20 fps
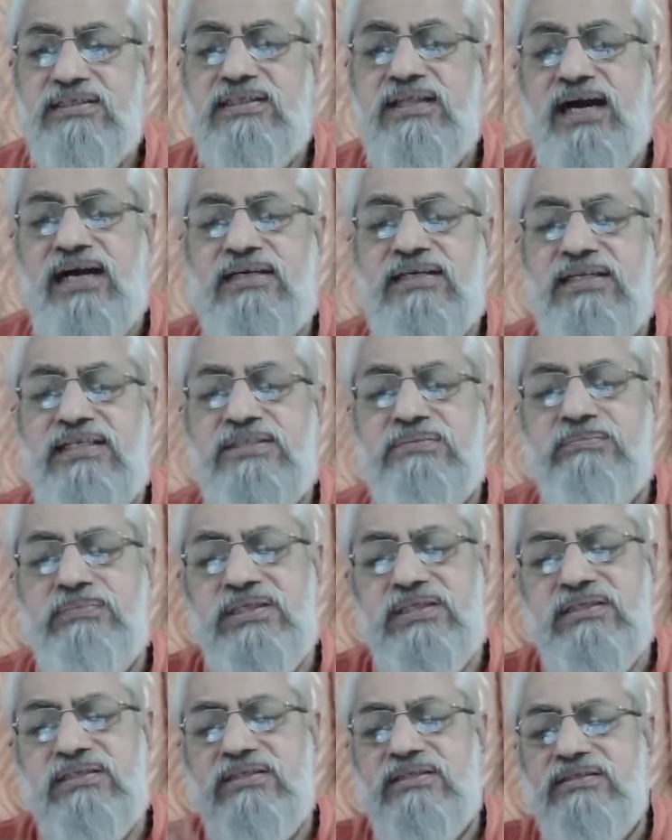That is
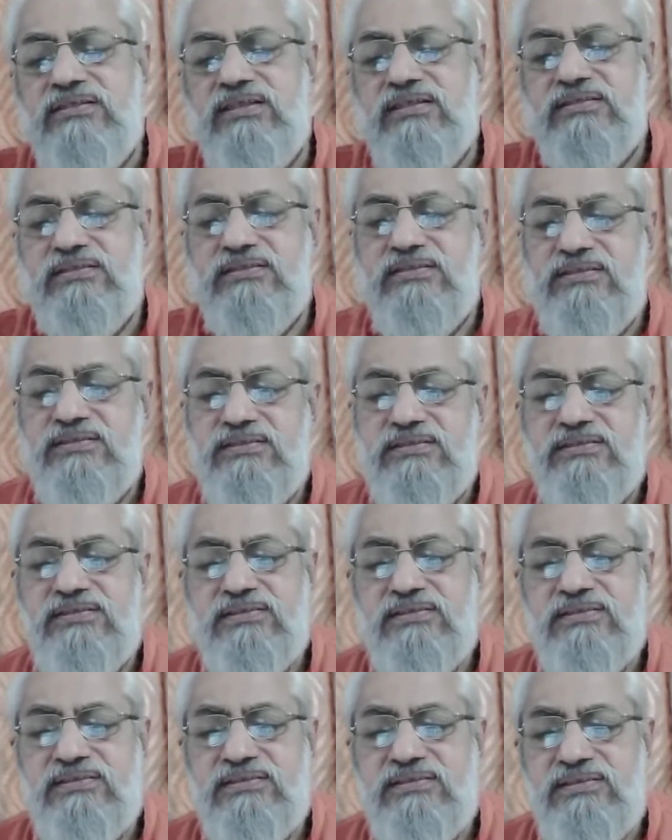me, he says.
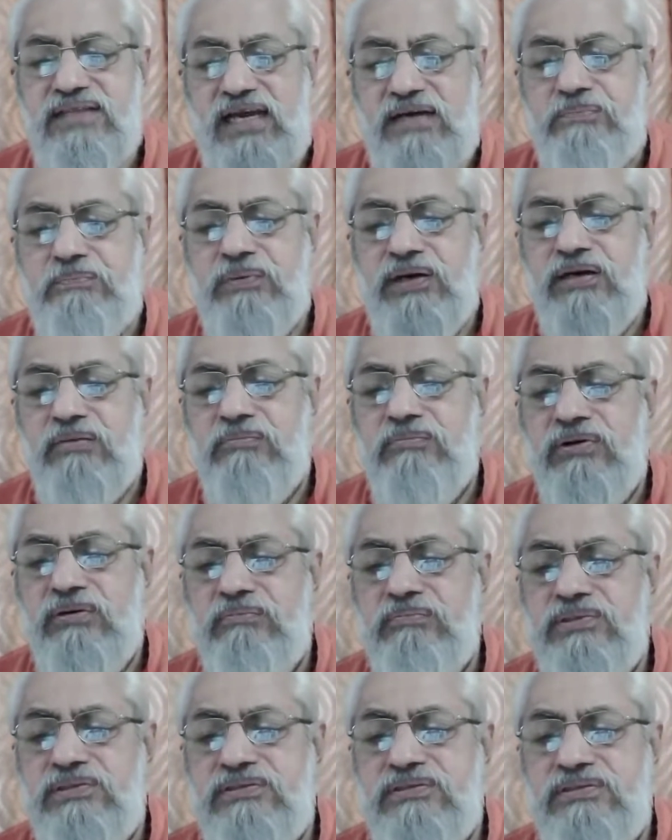That Param
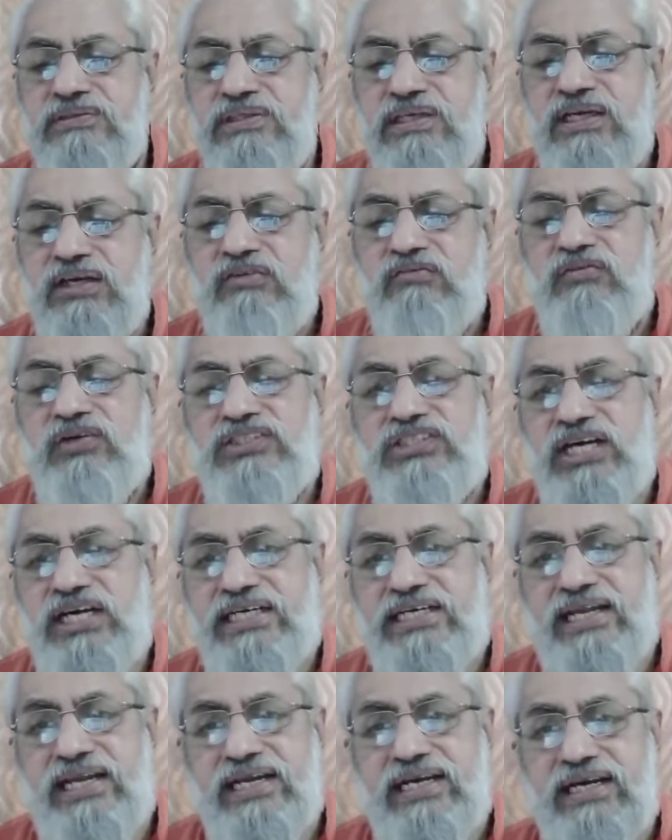Brahman, which
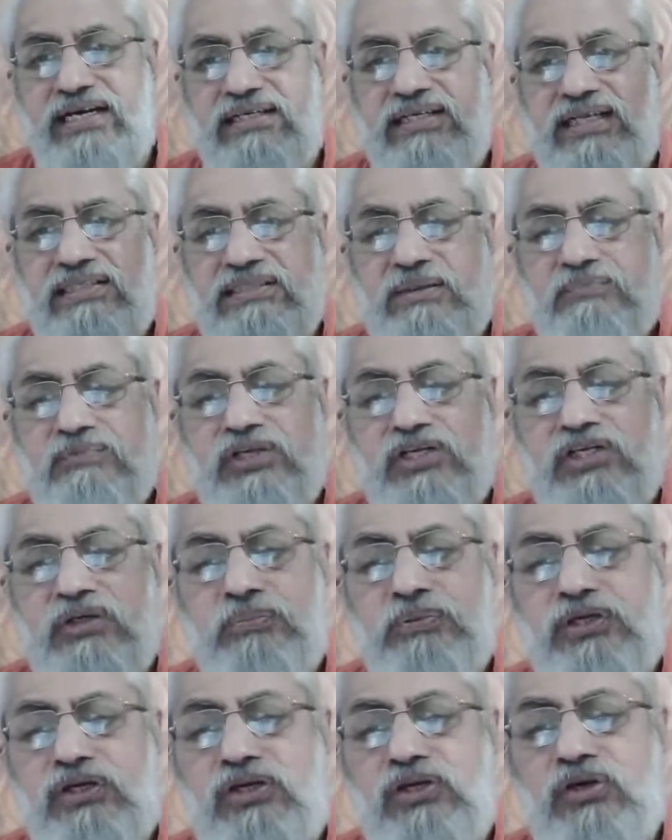had taken that something
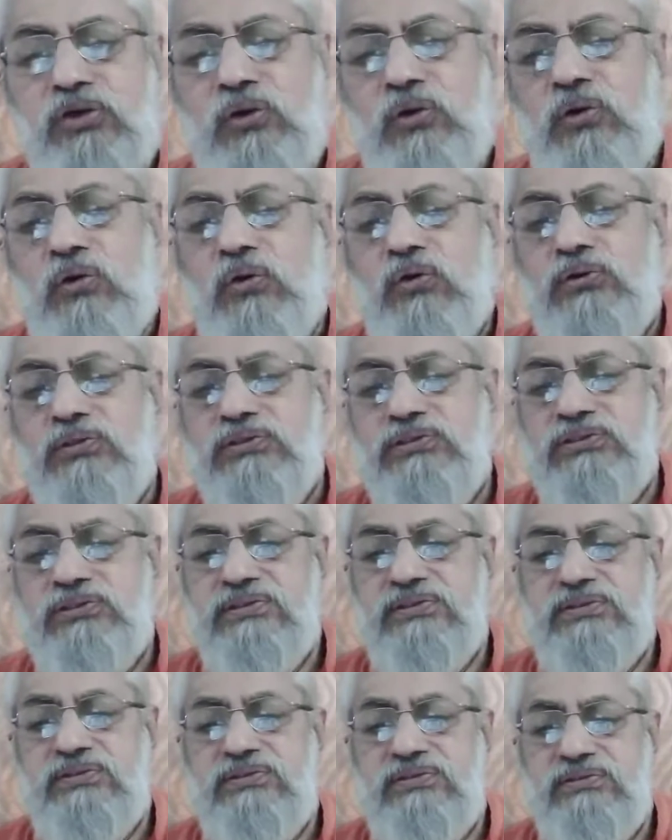to be
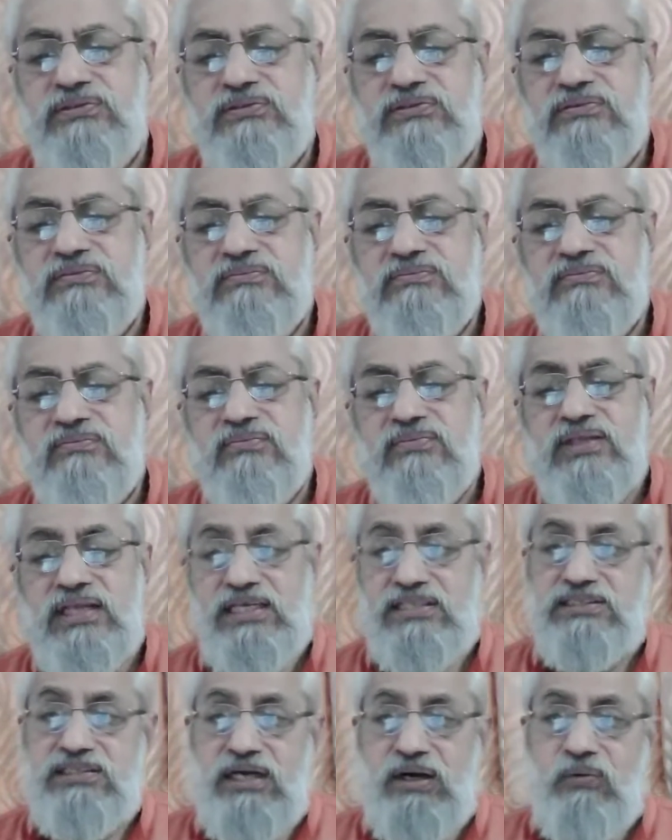known,
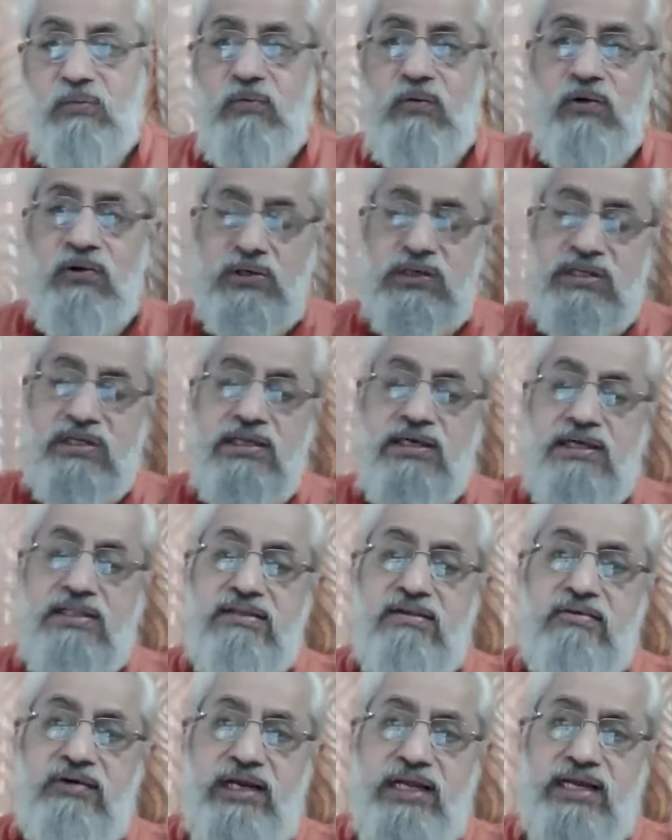is now what?
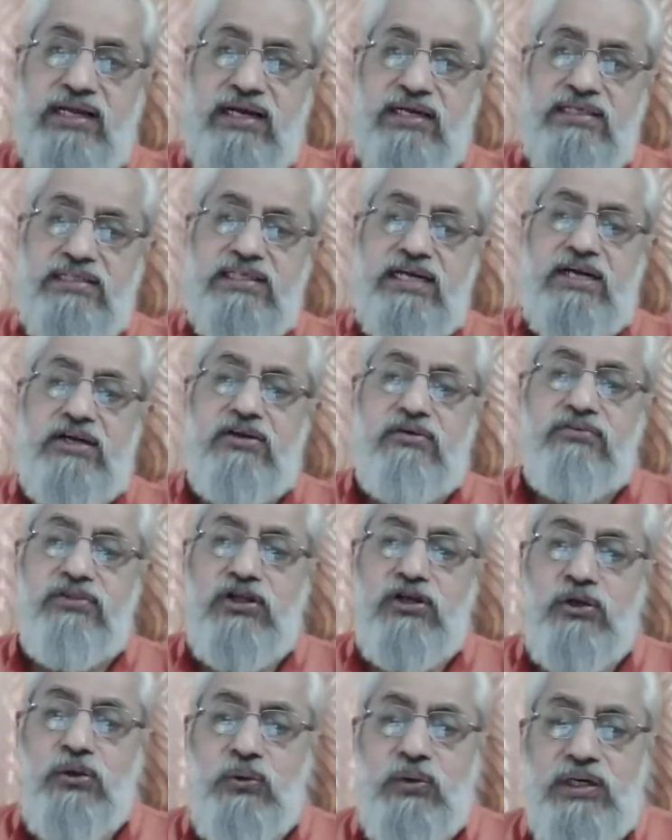The very content of
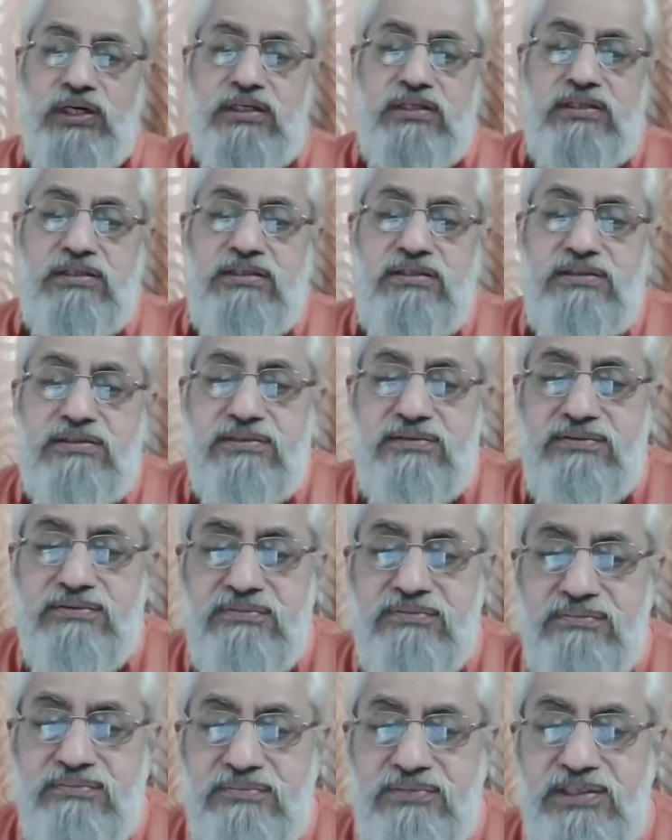the knower,
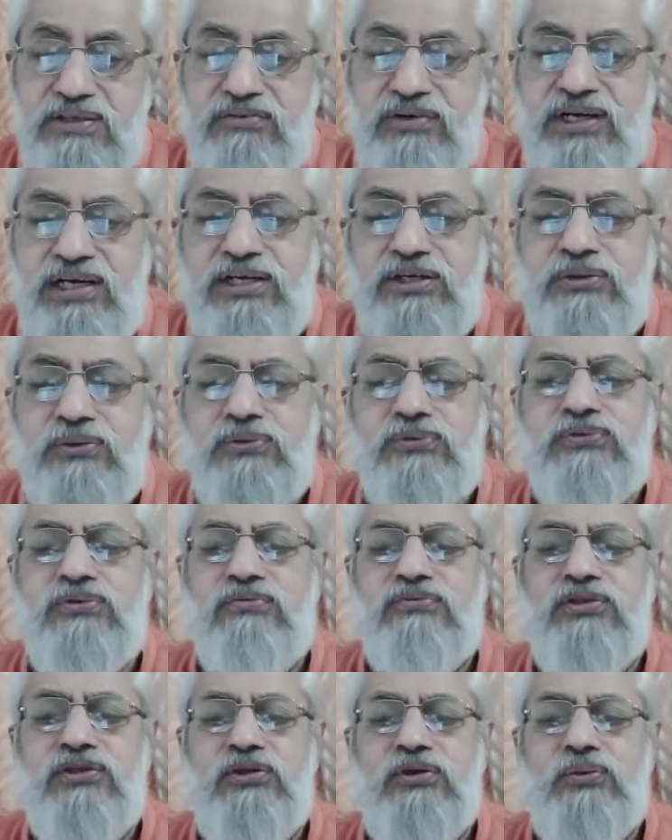the very truth
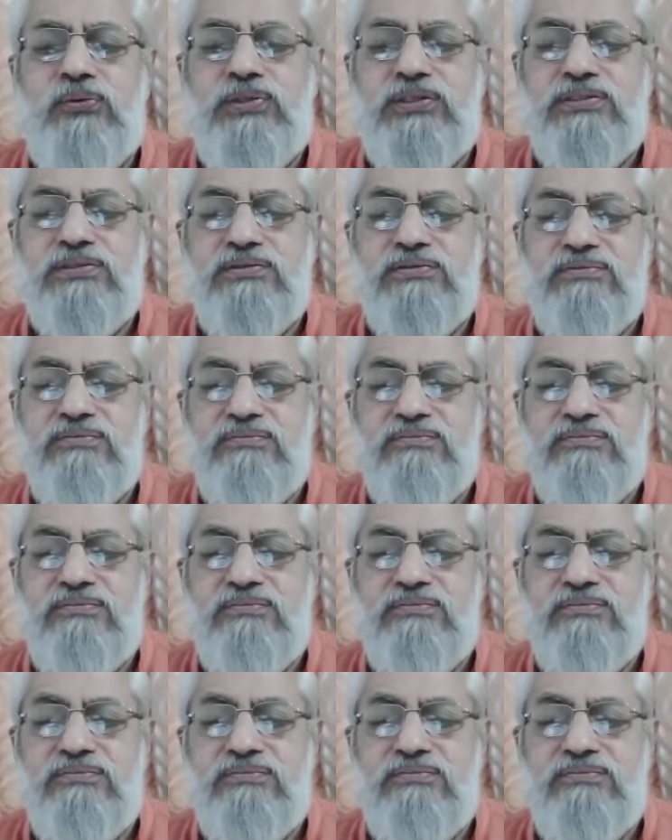of the knower.